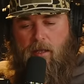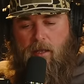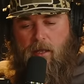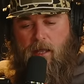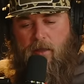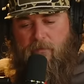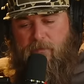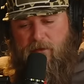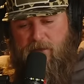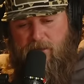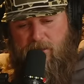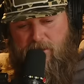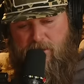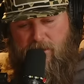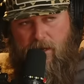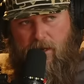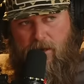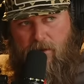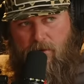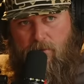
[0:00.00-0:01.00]
if it's
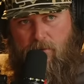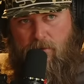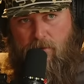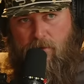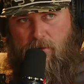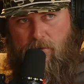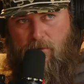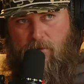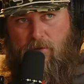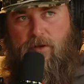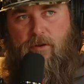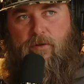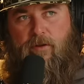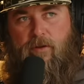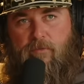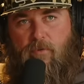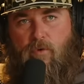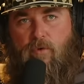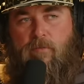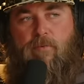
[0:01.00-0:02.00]
slow, we're
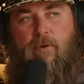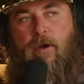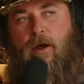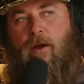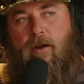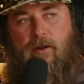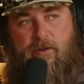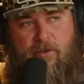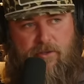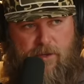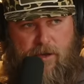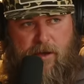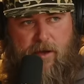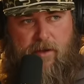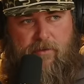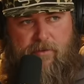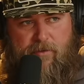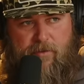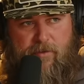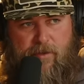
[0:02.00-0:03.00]
doing more product
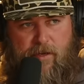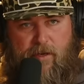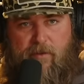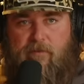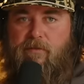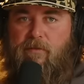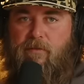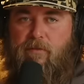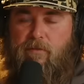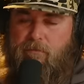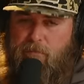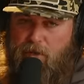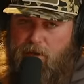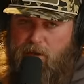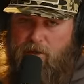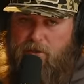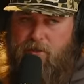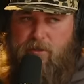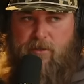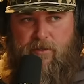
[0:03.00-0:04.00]
shots, like for
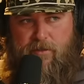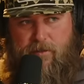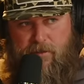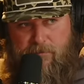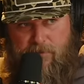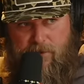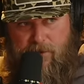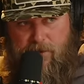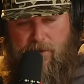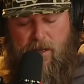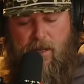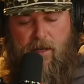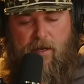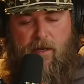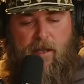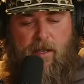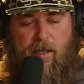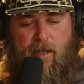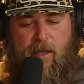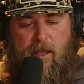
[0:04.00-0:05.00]
munitions stuff like that.
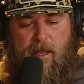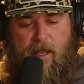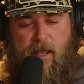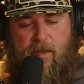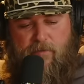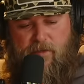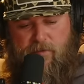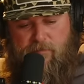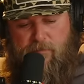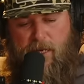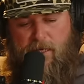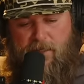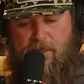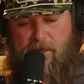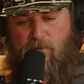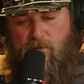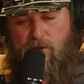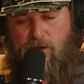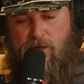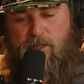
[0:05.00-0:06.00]
If it's
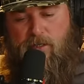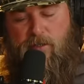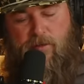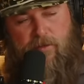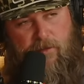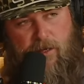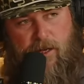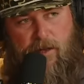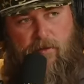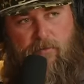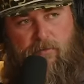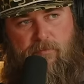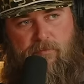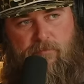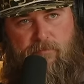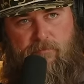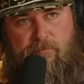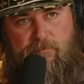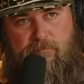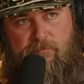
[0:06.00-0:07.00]
busy, we're just you know
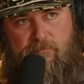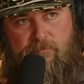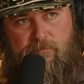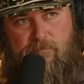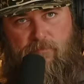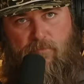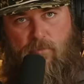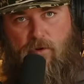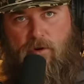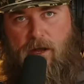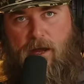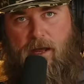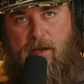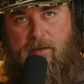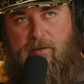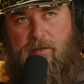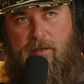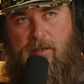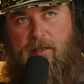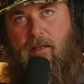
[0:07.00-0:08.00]
we're
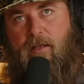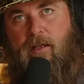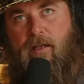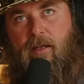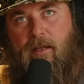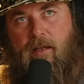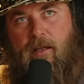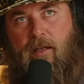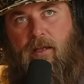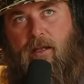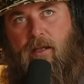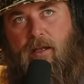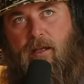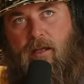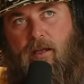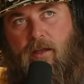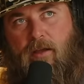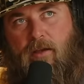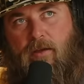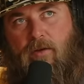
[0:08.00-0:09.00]
not
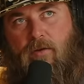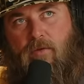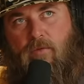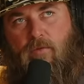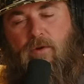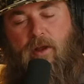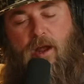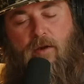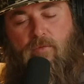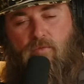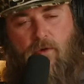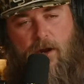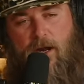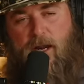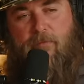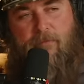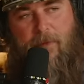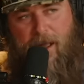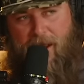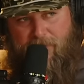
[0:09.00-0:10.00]
we're not
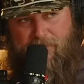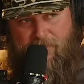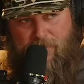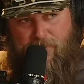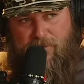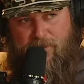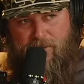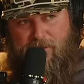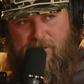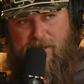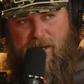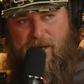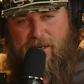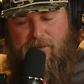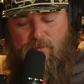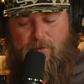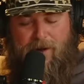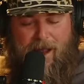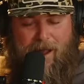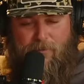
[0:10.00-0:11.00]
running back and forth and
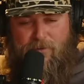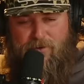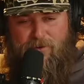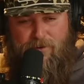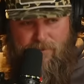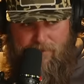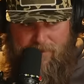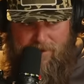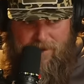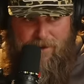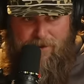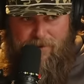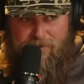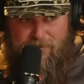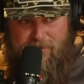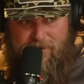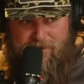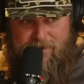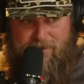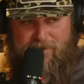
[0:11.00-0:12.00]
stands what I would normally do
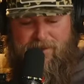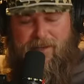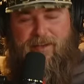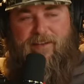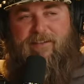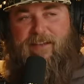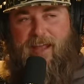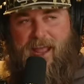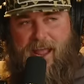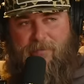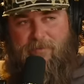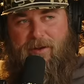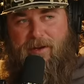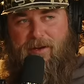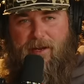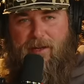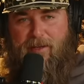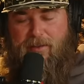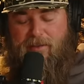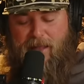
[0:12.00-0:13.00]
if it's it's happening
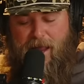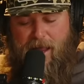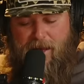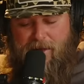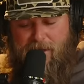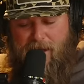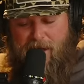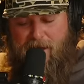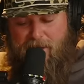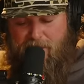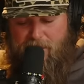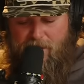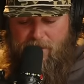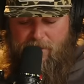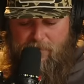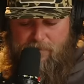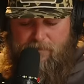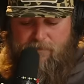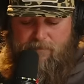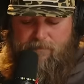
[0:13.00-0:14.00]
like that day there.